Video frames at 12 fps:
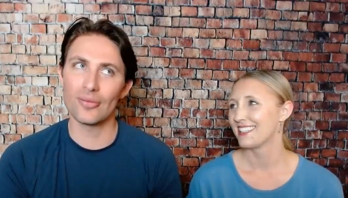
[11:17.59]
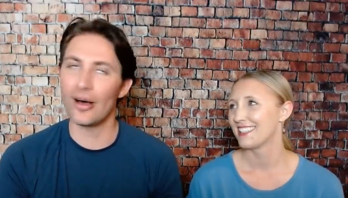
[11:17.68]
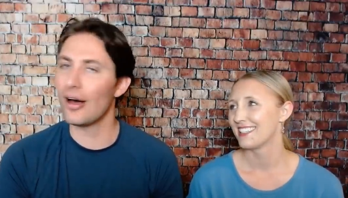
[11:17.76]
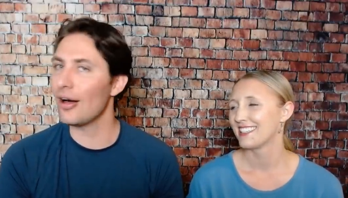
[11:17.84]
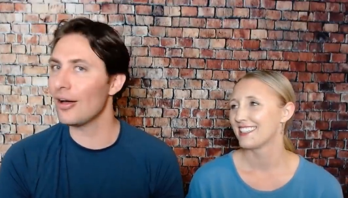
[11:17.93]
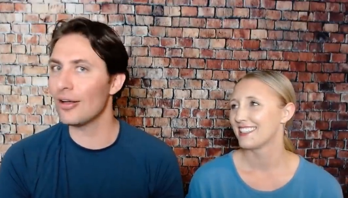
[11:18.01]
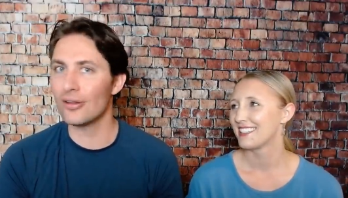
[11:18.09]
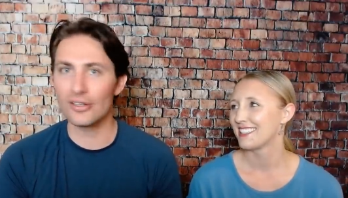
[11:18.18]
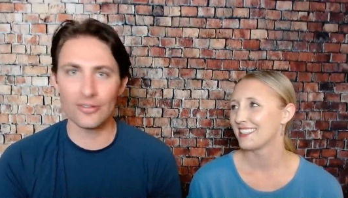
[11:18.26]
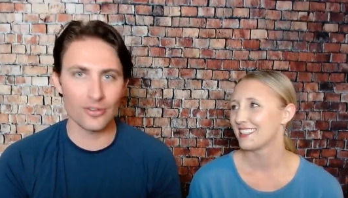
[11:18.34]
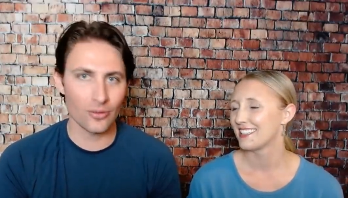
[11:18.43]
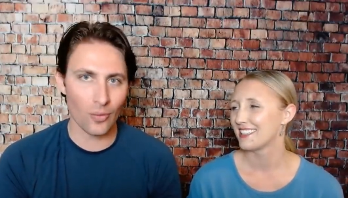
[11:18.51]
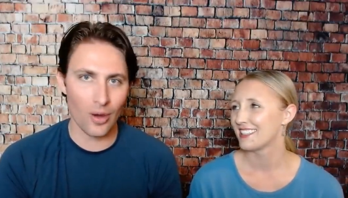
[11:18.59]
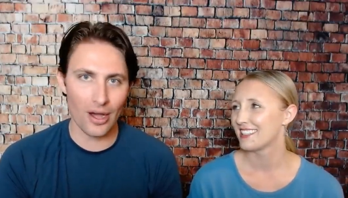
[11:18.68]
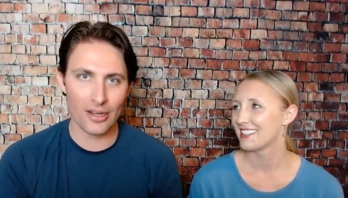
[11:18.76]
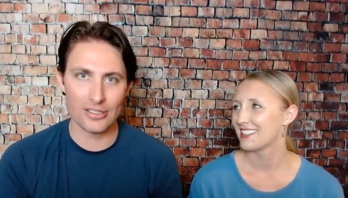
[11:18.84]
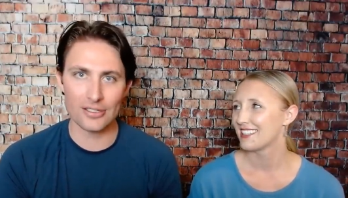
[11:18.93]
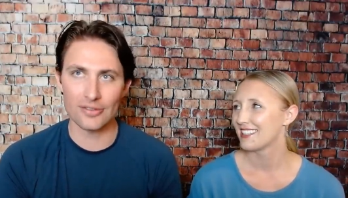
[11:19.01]
Speaker 1: all different
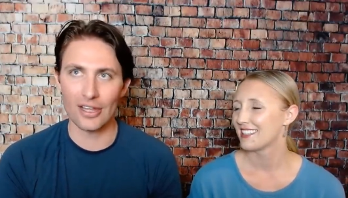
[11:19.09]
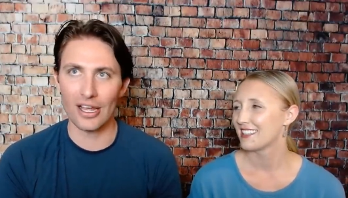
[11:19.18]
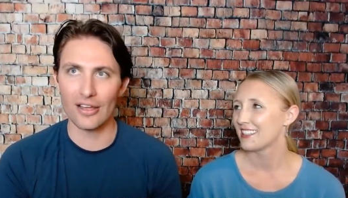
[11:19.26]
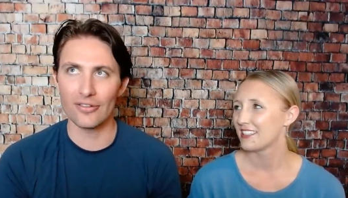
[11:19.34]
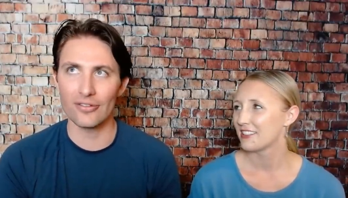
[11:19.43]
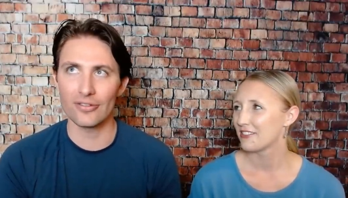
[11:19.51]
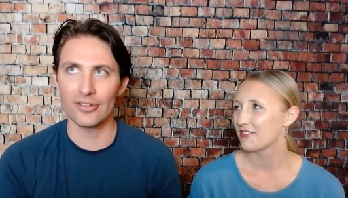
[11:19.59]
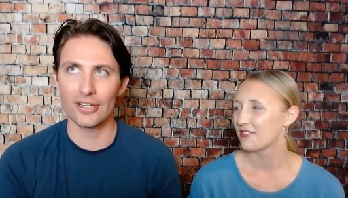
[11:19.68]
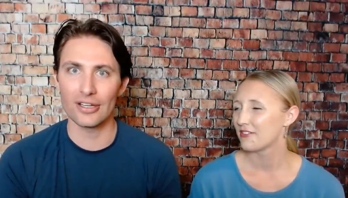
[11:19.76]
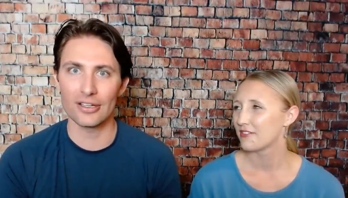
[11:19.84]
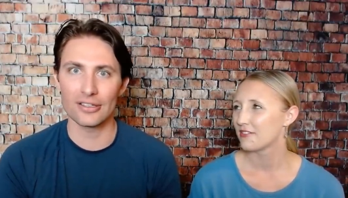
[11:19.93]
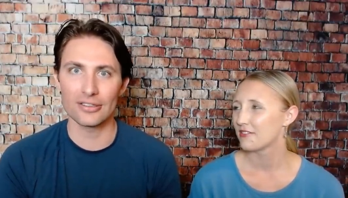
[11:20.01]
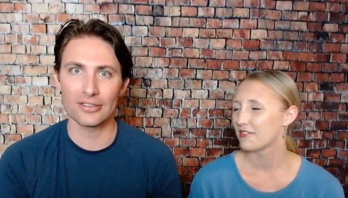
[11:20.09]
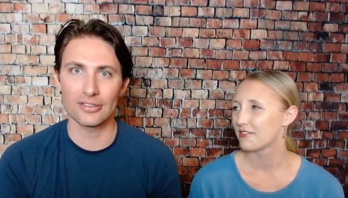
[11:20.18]
walks of life, uh,